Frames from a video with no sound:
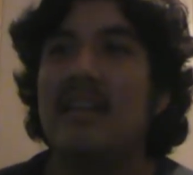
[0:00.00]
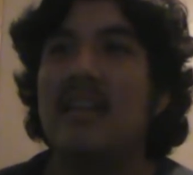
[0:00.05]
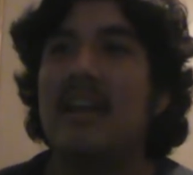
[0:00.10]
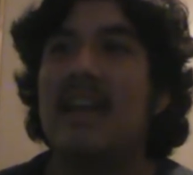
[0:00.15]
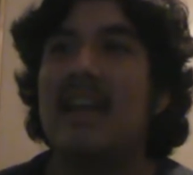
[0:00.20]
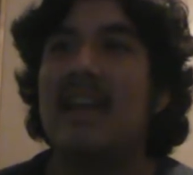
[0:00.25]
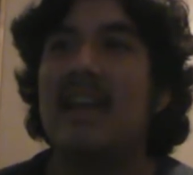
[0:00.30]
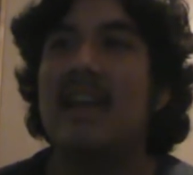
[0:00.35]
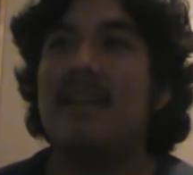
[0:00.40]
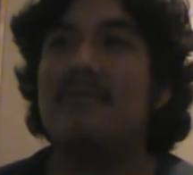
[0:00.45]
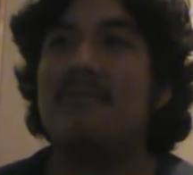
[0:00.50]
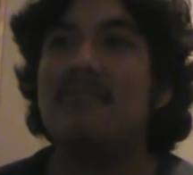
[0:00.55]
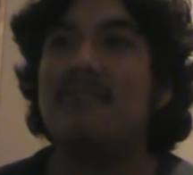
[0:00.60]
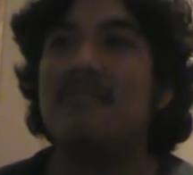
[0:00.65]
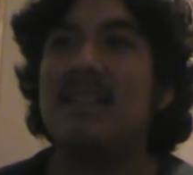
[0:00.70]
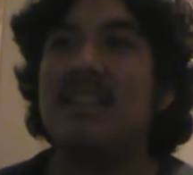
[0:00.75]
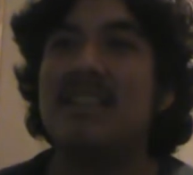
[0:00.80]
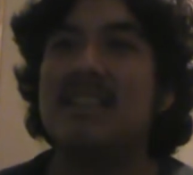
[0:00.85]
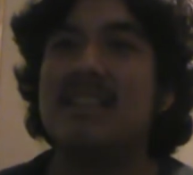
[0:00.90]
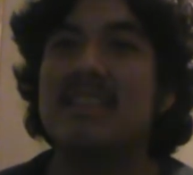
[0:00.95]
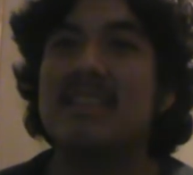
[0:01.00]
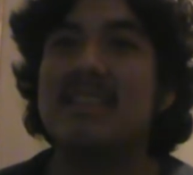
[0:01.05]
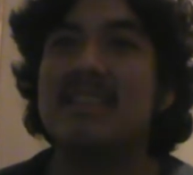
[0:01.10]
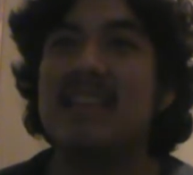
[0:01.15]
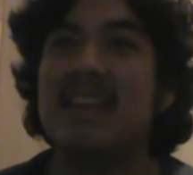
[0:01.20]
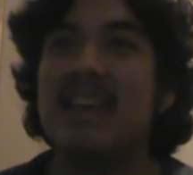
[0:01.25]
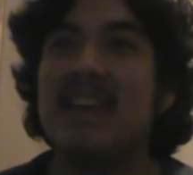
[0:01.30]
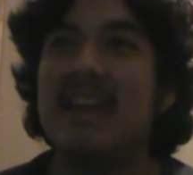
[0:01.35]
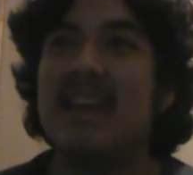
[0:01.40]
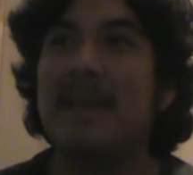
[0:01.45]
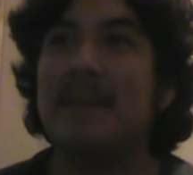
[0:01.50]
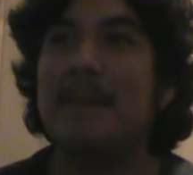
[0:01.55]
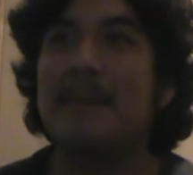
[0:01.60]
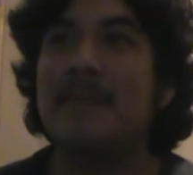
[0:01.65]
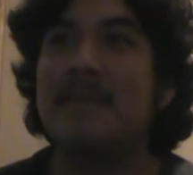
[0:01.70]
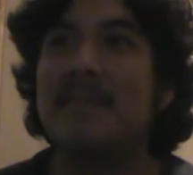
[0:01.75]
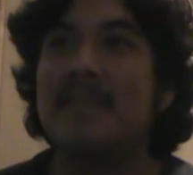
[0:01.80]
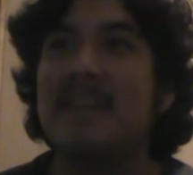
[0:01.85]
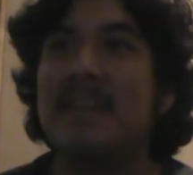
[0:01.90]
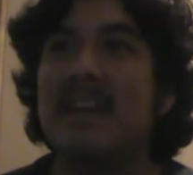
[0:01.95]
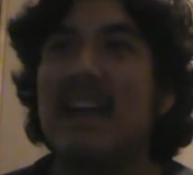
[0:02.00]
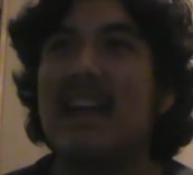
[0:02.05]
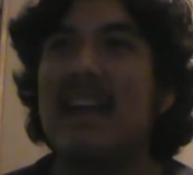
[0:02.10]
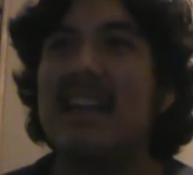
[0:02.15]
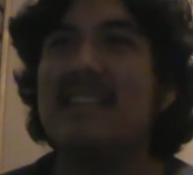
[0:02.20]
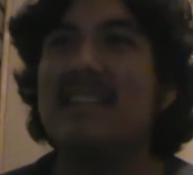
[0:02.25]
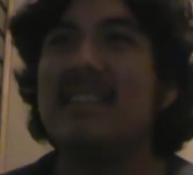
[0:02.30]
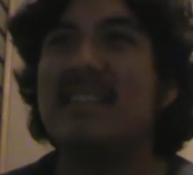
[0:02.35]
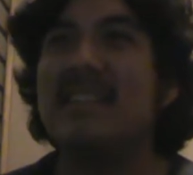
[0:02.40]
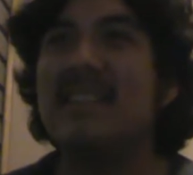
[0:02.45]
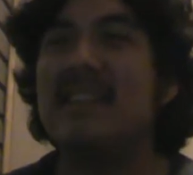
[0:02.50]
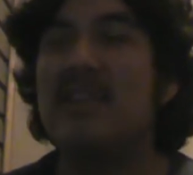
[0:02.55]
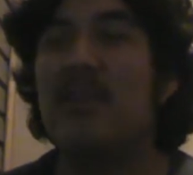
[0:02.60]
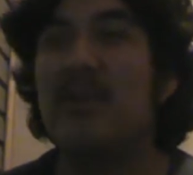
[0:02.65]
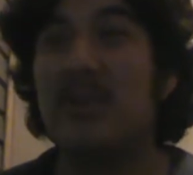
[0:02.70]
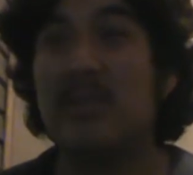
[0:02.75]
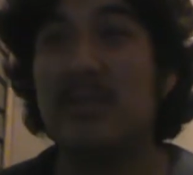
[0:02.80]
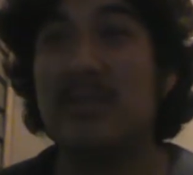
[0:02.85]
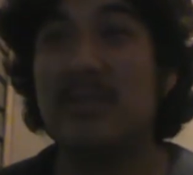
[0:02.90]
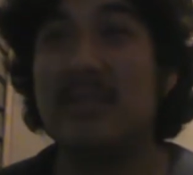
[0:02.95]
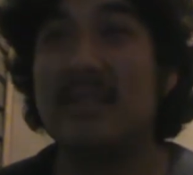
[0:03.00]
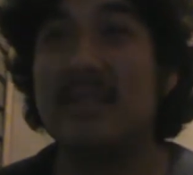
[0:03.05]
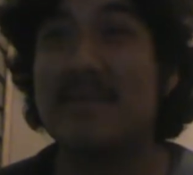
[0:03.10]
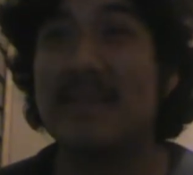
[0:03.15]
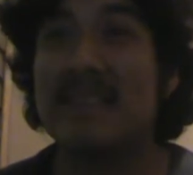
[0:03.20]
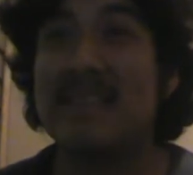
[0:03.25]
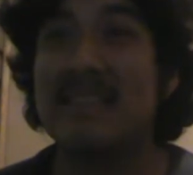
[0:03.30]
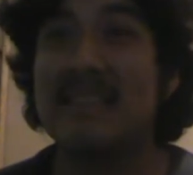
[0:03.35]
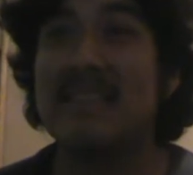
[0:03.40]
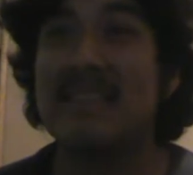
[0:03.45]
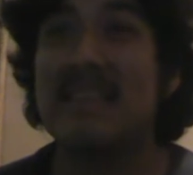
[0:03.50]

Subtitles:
And let's just say, as the article explained,